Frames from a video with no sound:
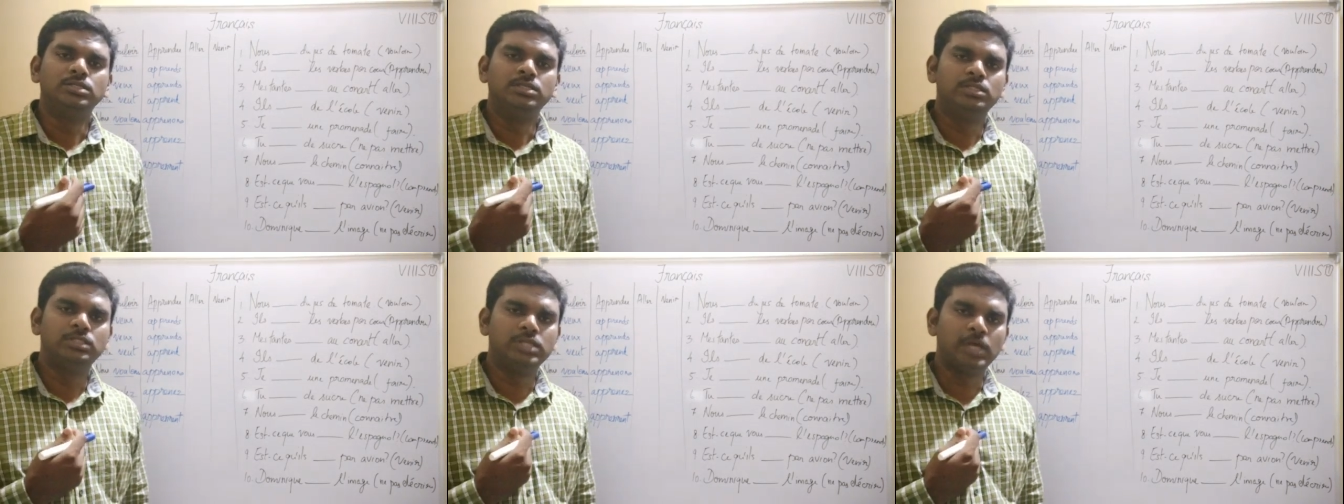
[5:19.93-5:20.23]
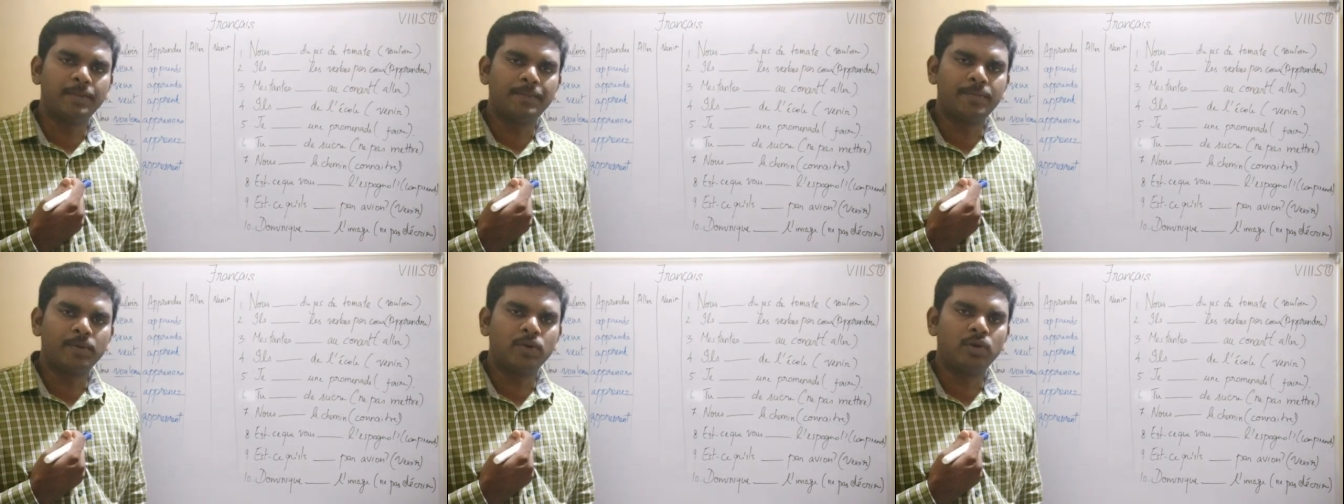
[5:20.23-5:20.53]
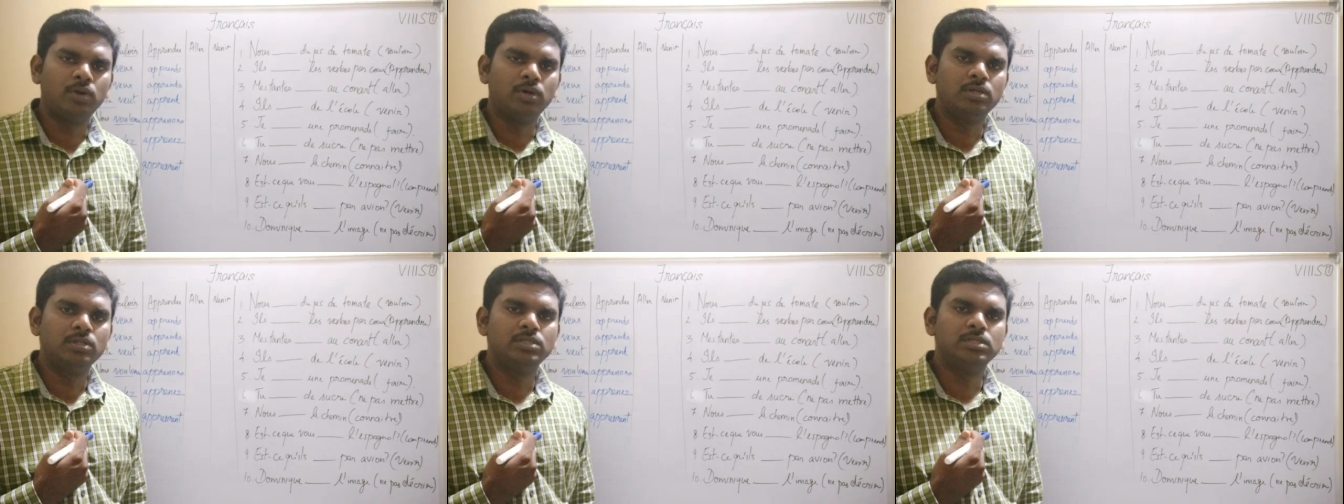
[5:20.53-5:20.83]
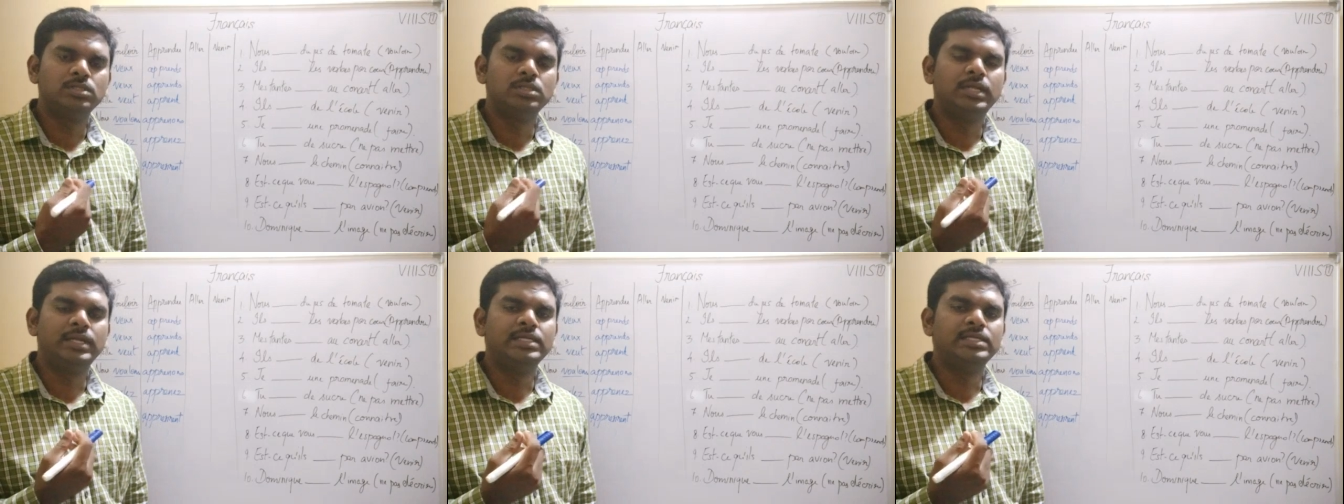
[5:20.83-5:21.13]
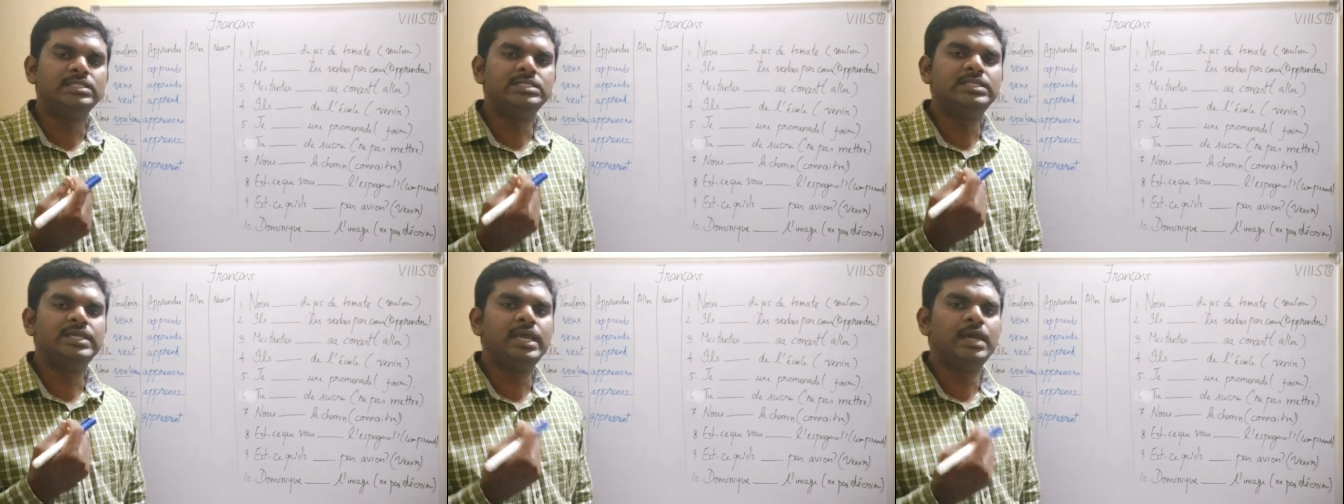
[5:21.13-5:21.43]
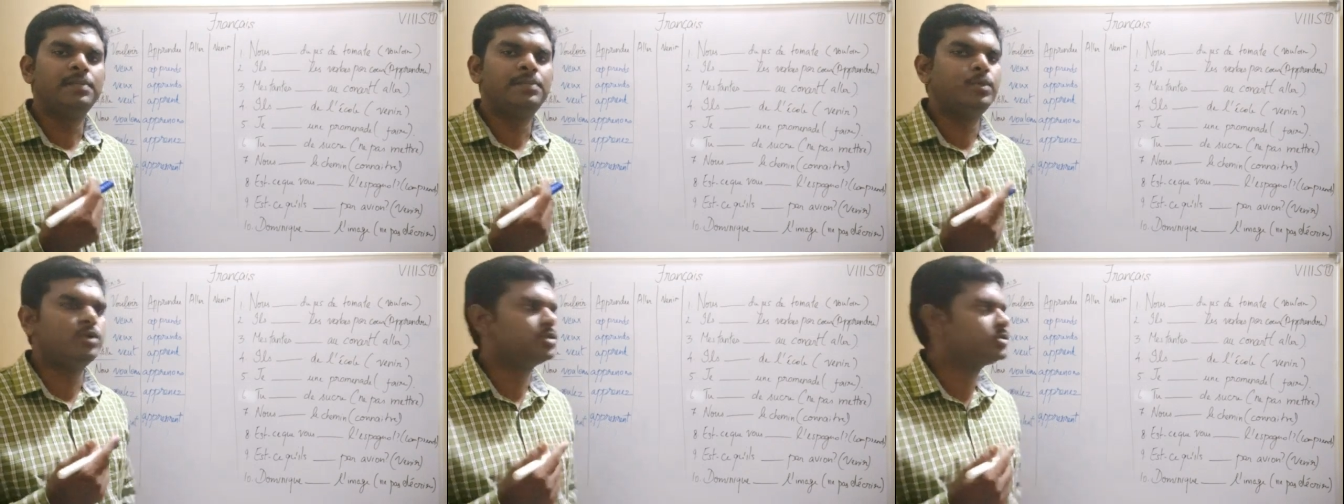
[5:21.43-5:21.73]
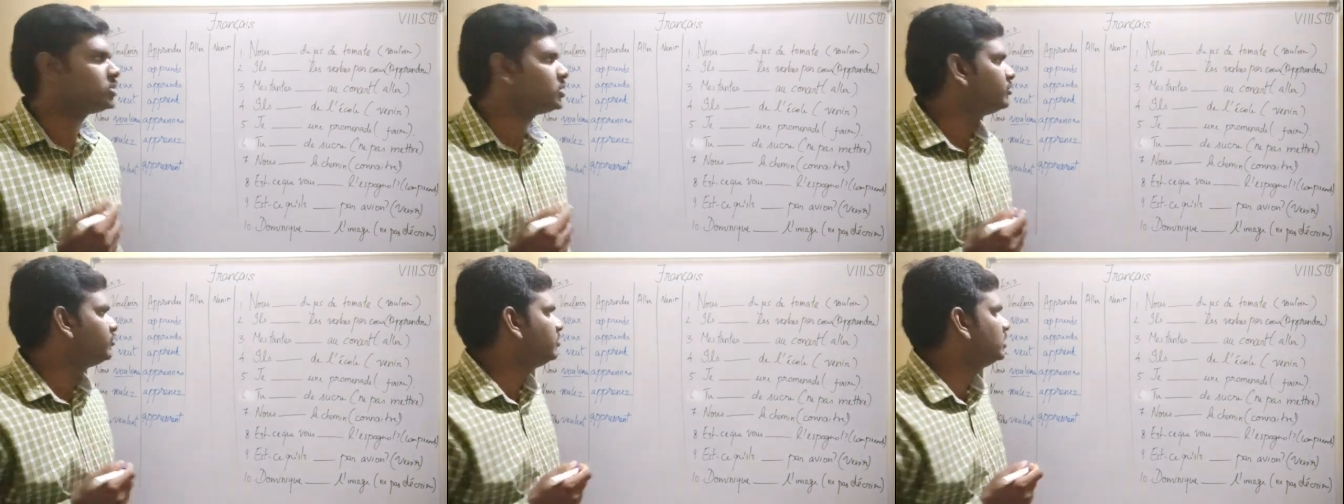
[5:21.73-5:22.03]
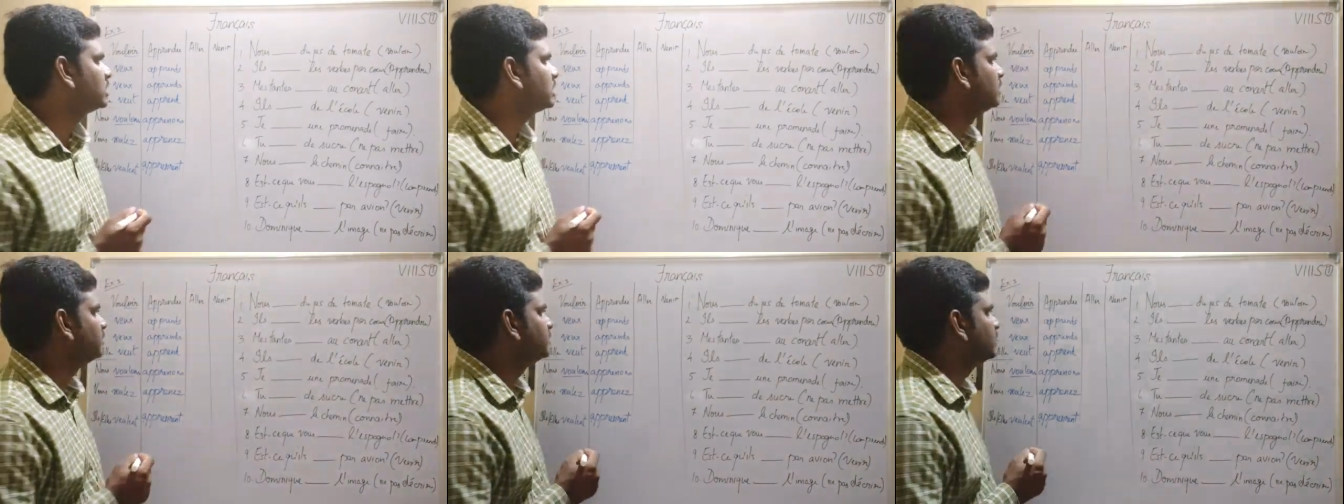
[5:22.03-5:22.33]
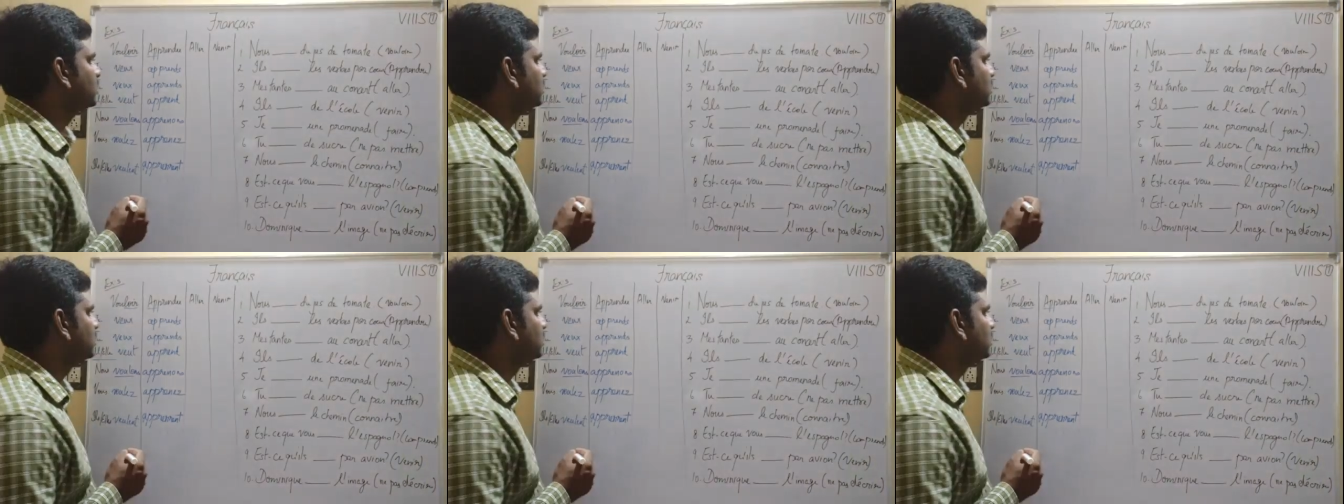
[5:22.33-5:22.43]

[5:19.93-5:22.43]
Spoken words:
J'apprends, that is J apostrophe will come